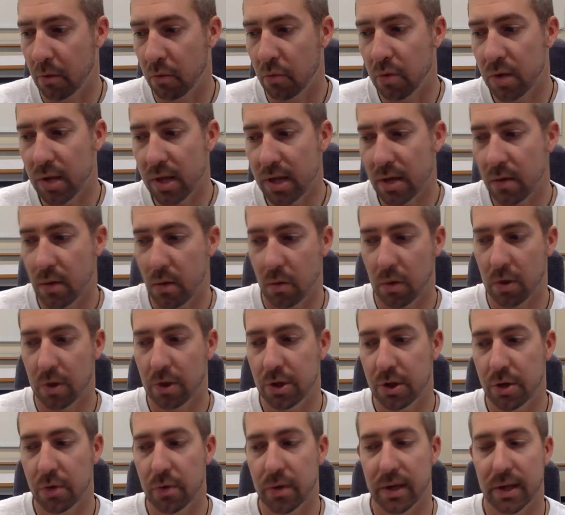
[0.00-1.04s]
really what we're
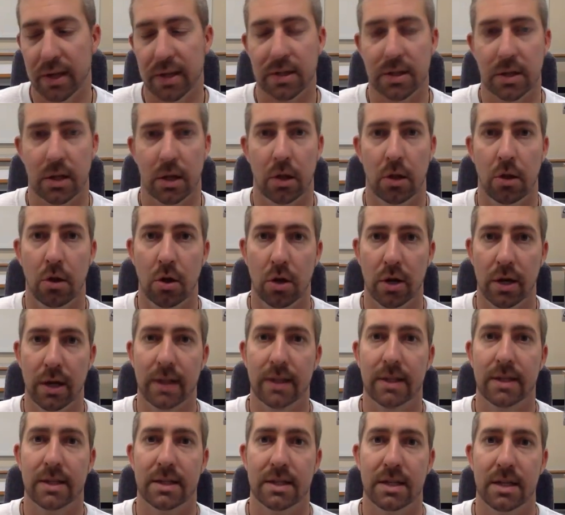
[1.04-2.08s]
doing is
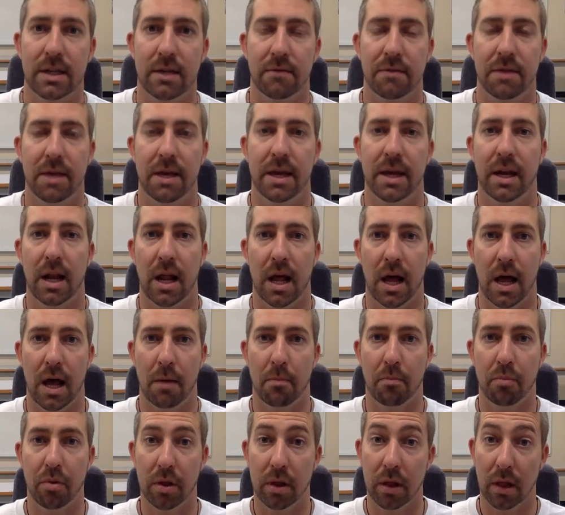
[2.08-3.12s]
looking to see if they can
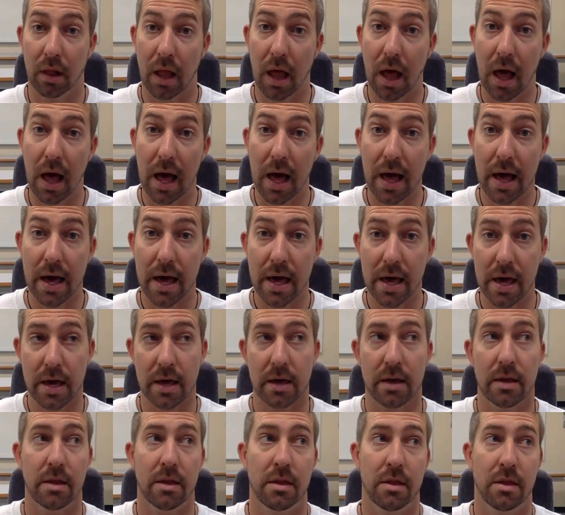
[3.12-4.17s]
apply
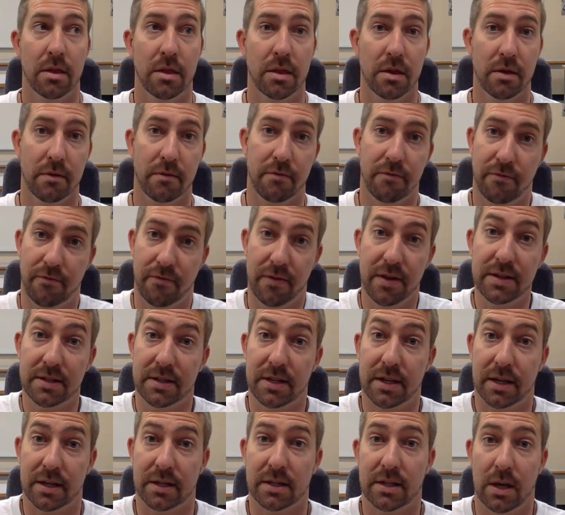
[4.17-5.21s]
the
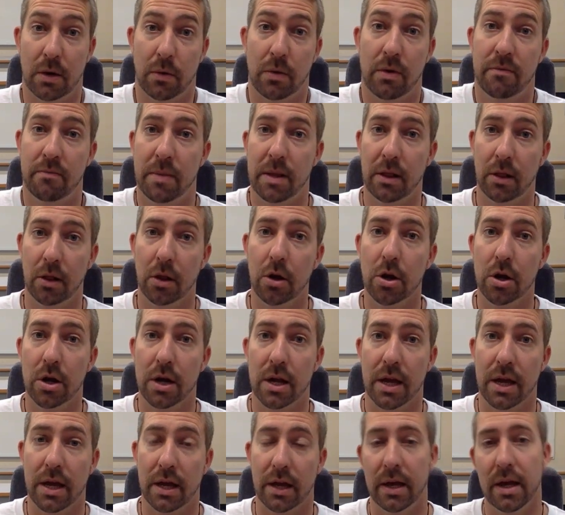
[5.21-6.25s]
physics that we've been
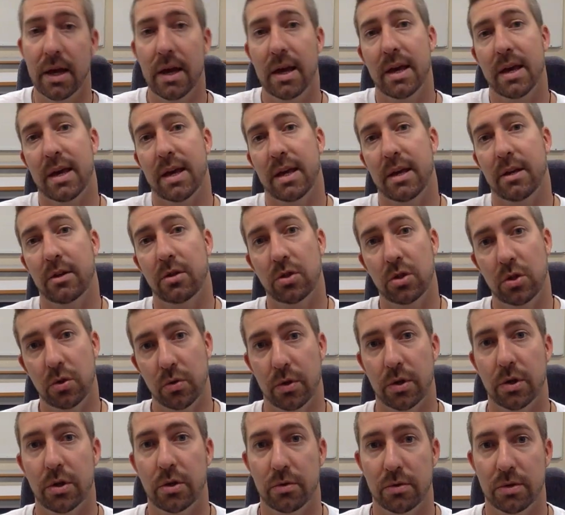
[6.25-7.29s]
learning into
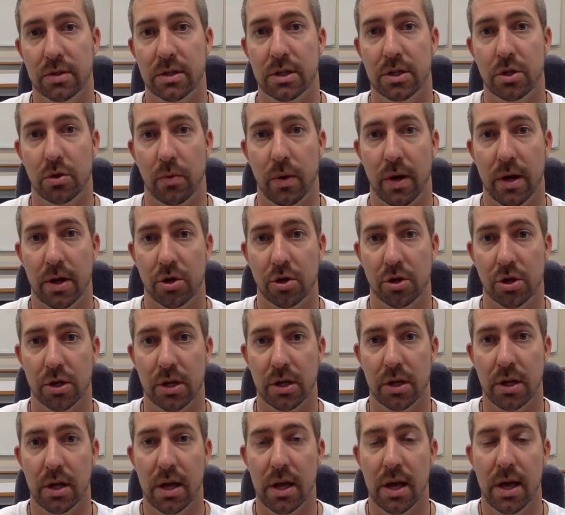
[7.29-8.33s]
a new
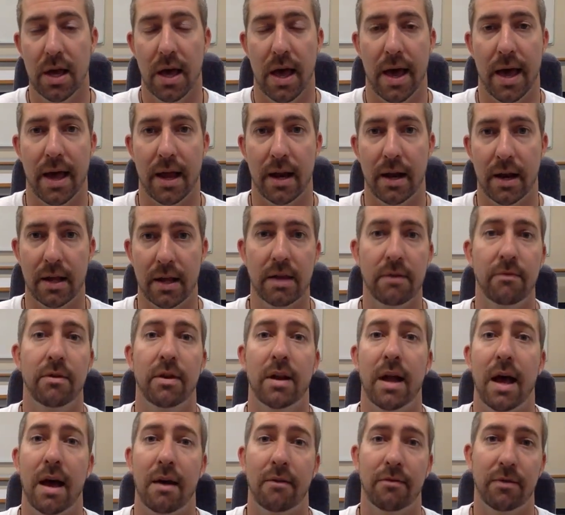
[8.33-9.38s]
situation, and even
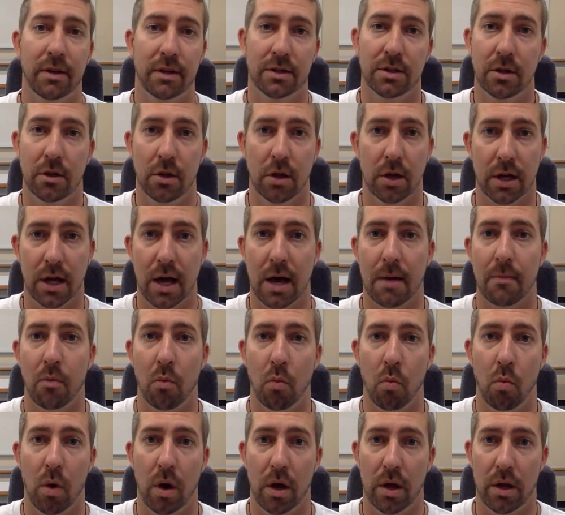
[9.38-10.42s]
having to look up
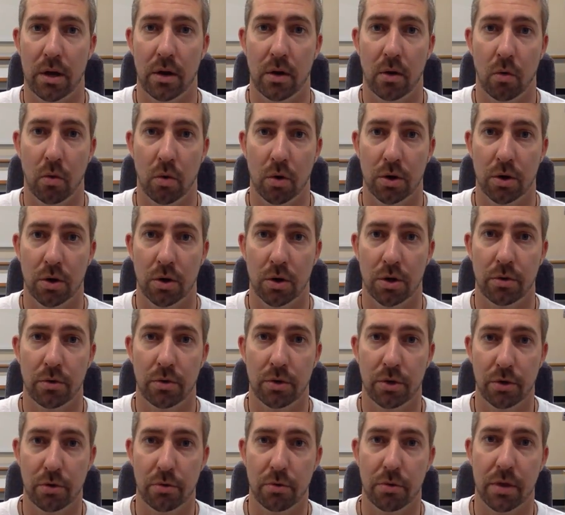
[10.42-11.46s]
one or two
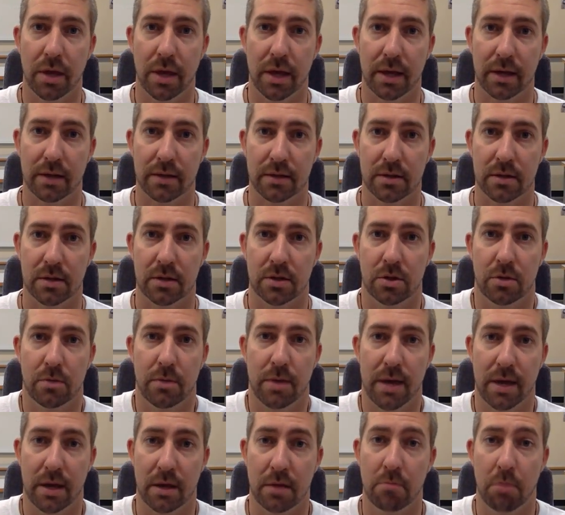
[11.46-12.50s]
new things to
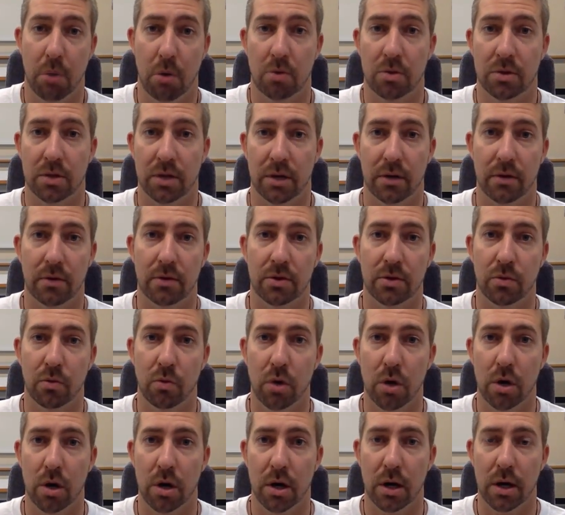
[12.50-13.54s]
make bows and arrows
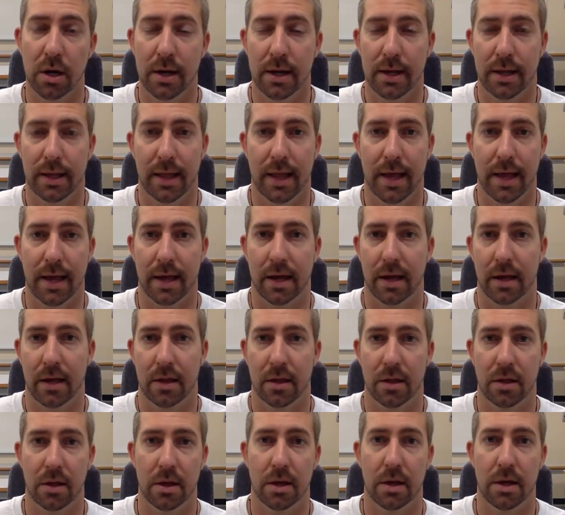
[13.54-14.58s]
work, like
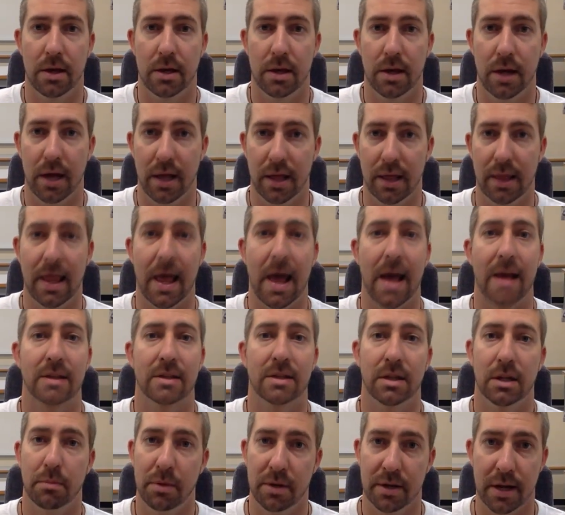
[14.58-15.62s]
the
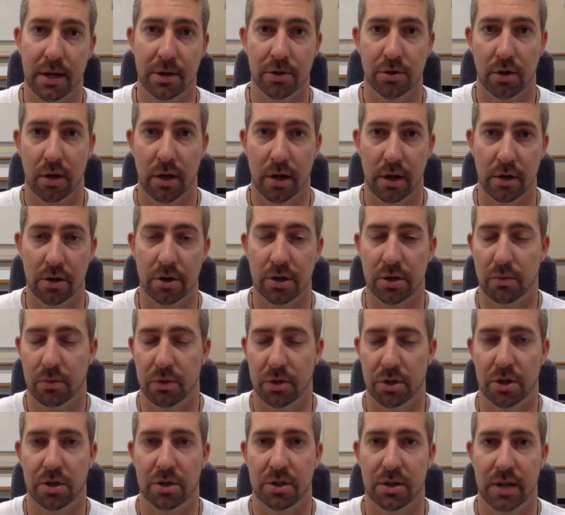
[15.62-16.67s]
elastic potential energy,
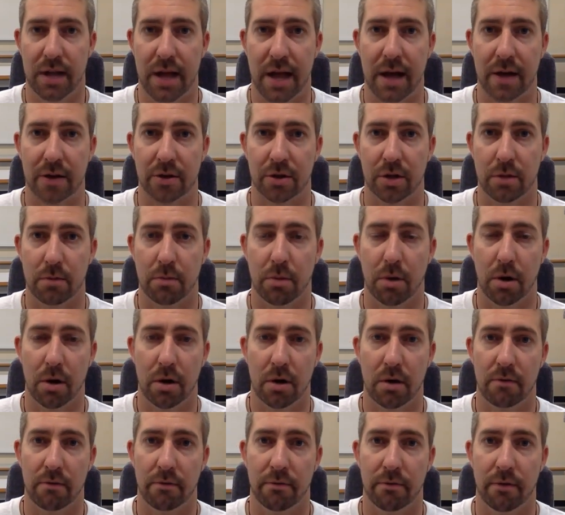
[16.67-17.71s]
which isn't actually part
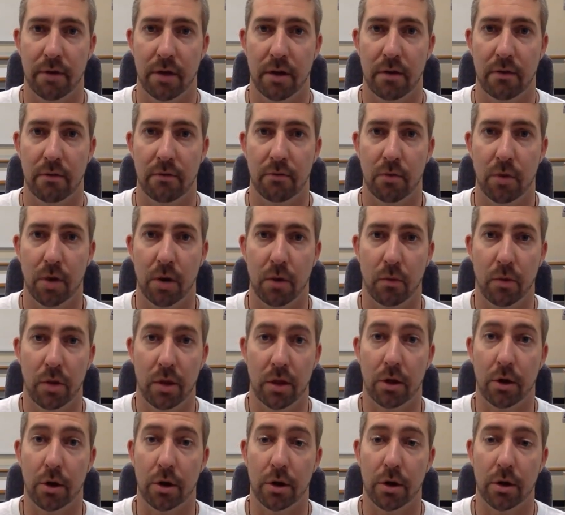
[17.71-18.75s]
of what we
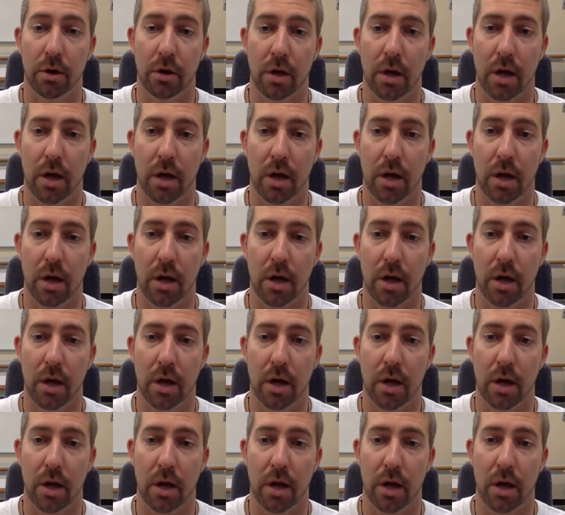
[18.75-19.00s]
learn